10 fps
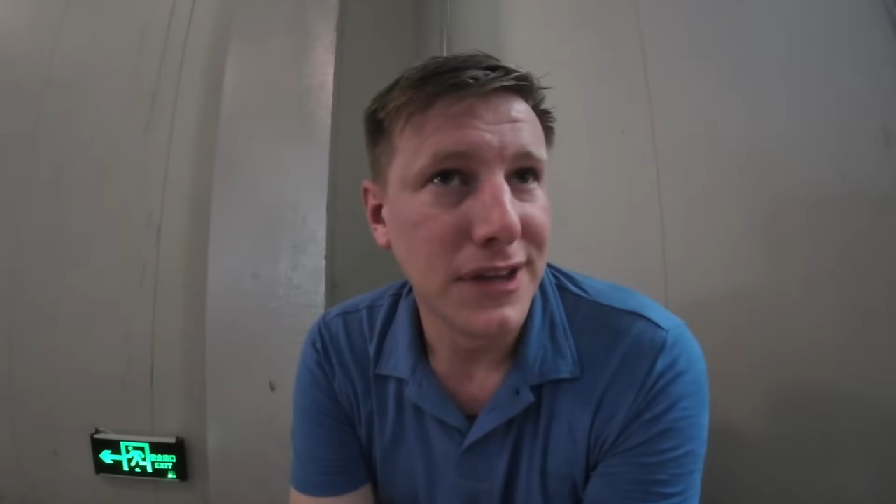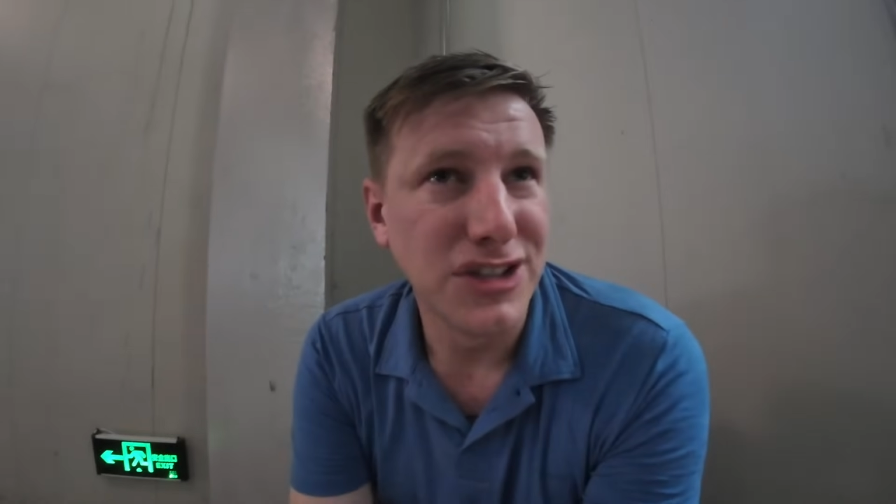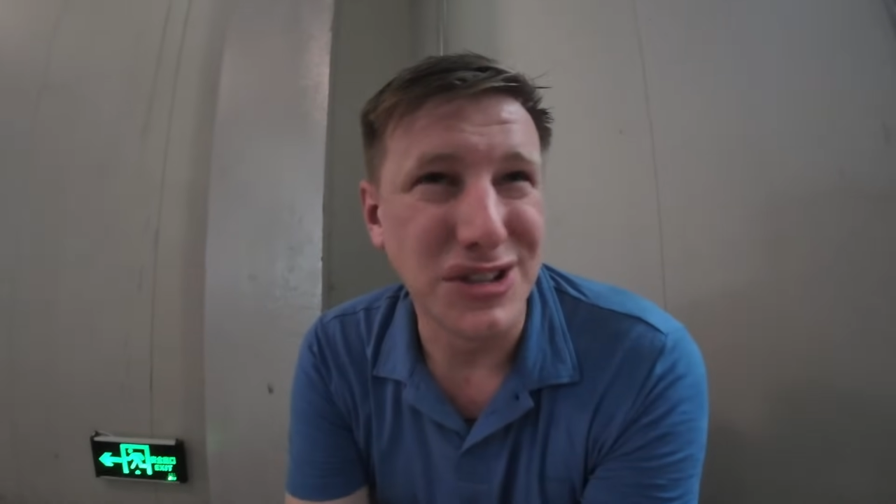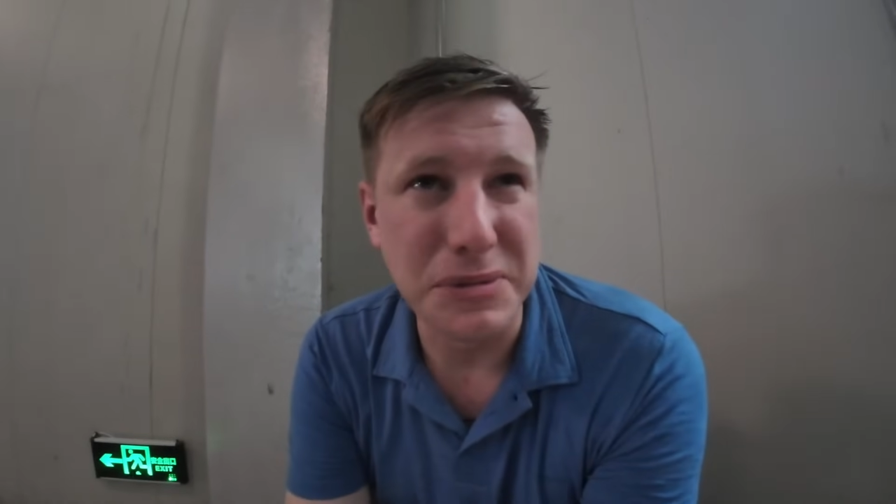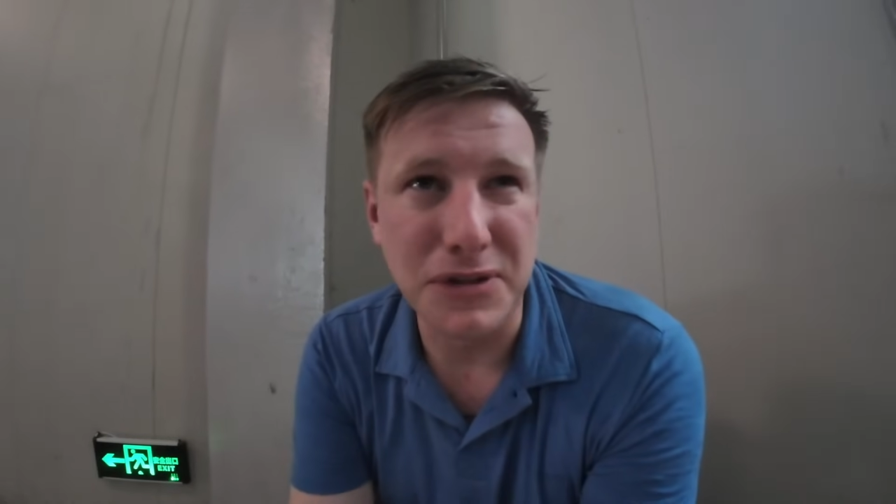So
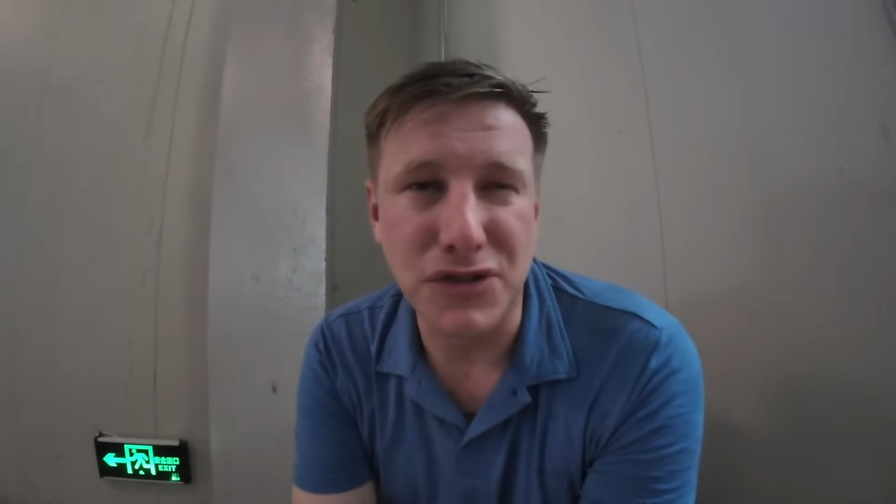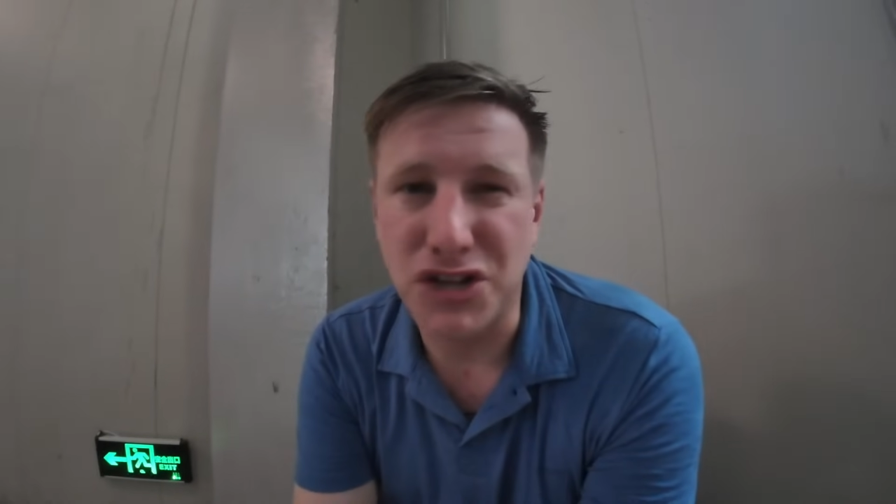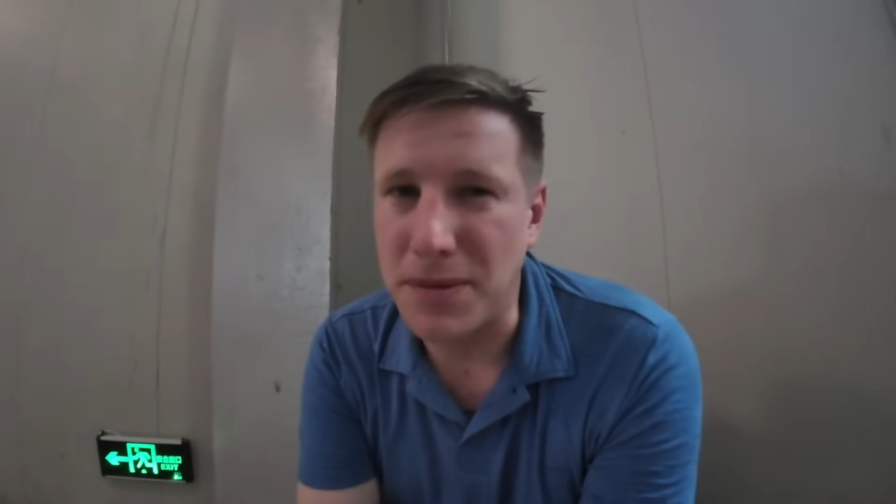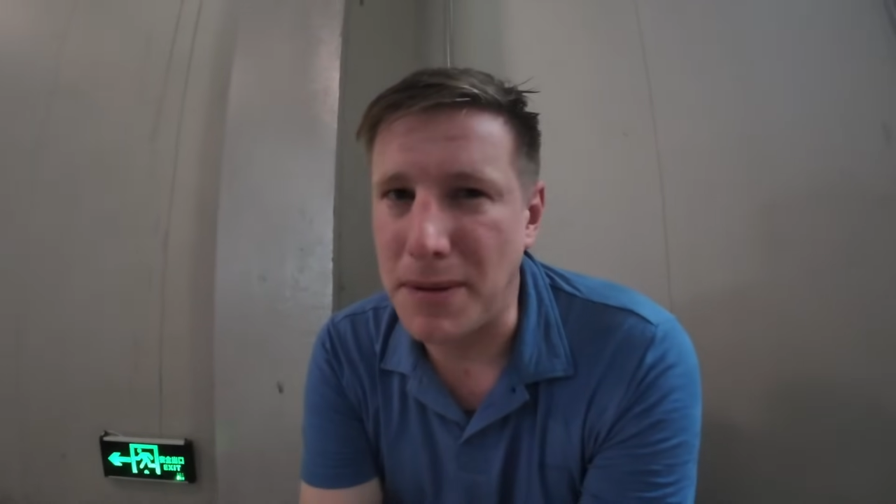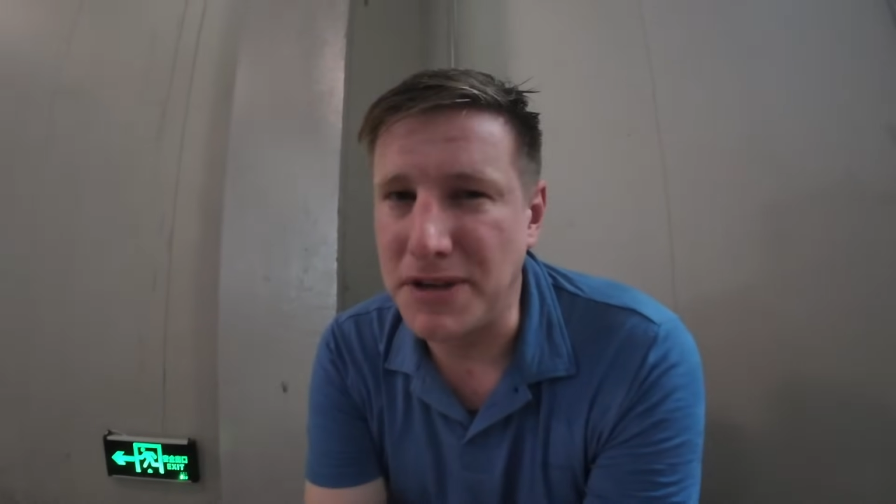it's a bit of a
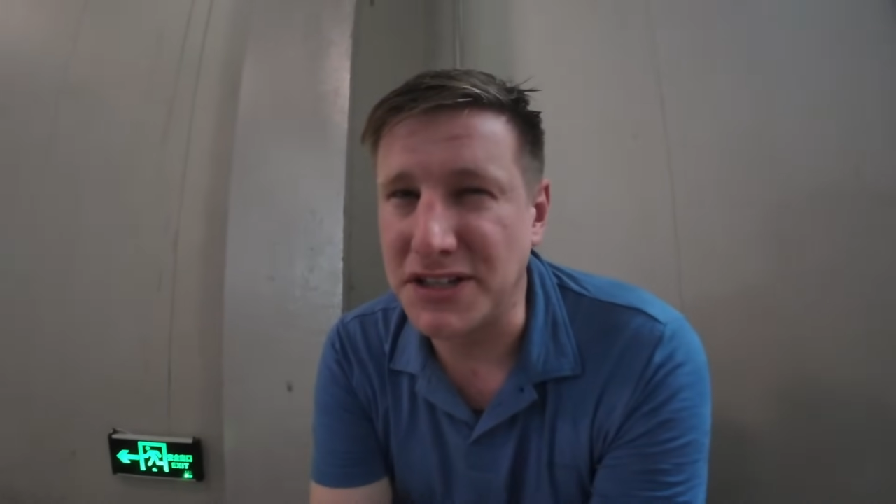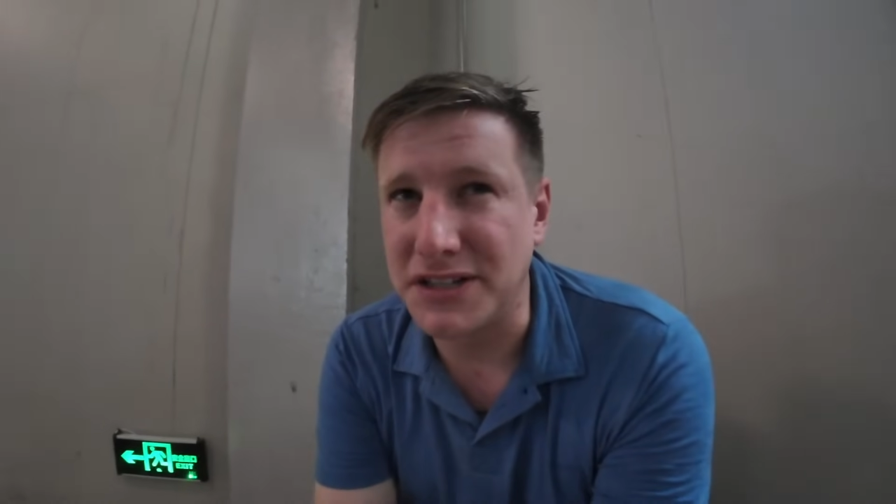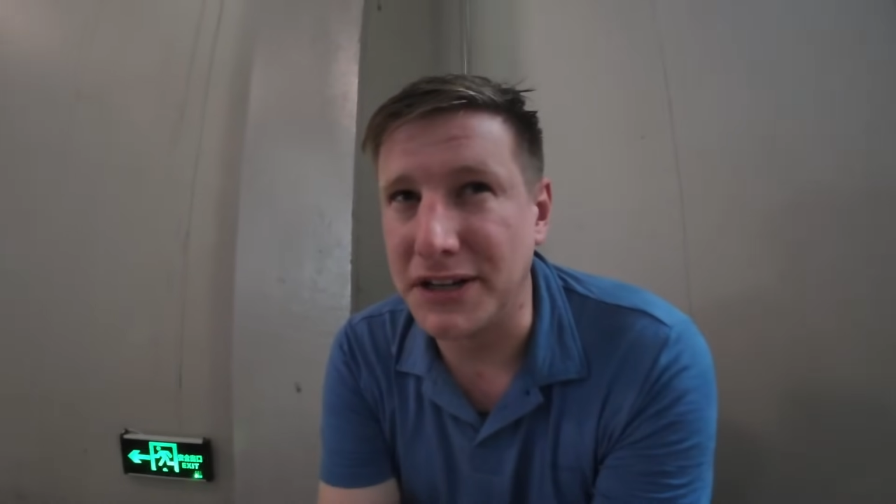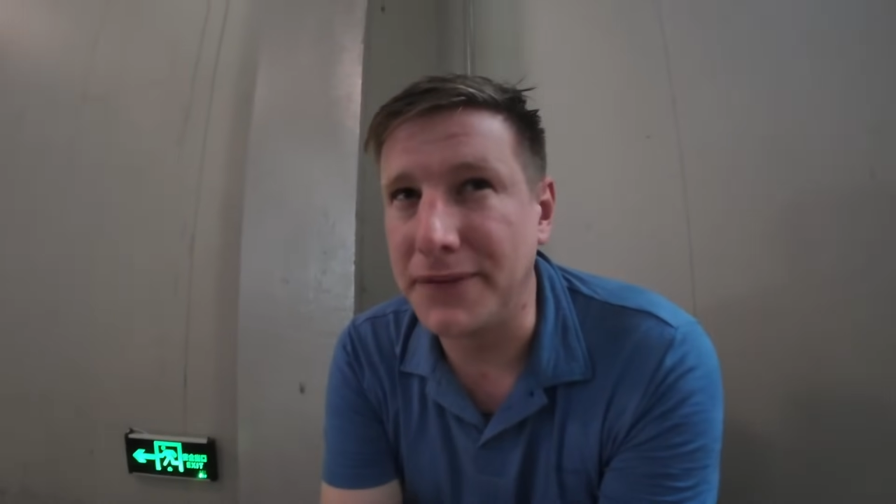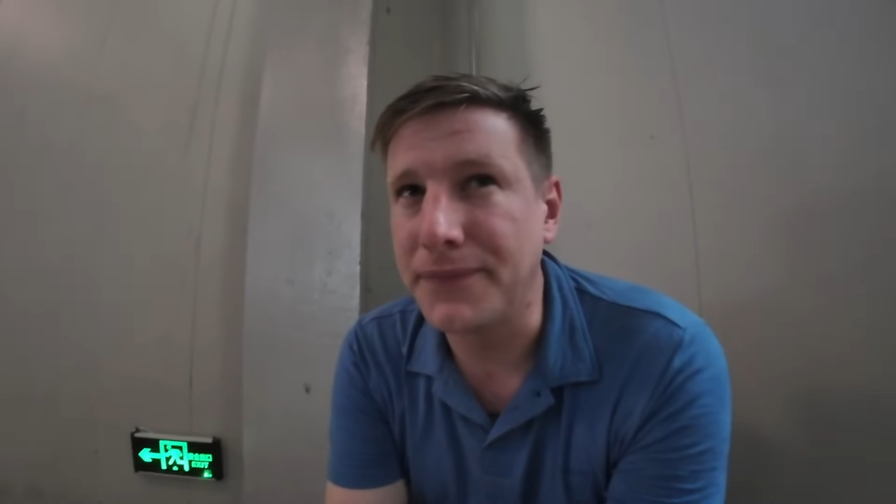shame I missed
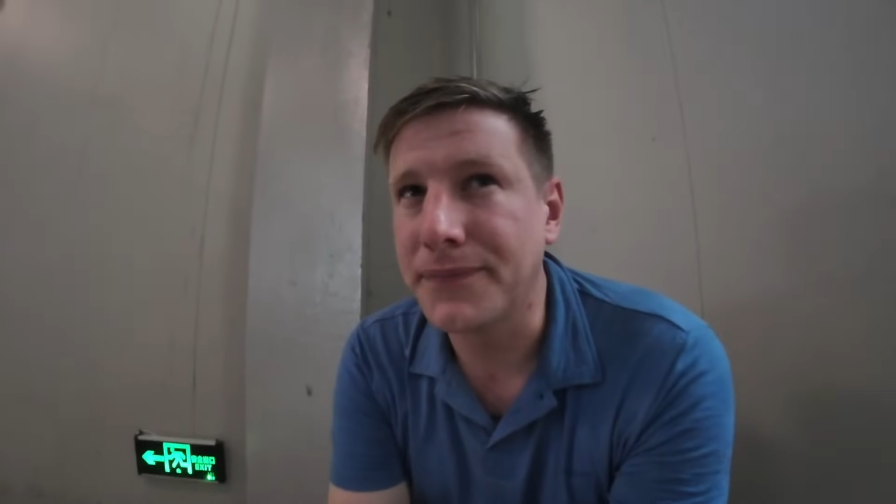it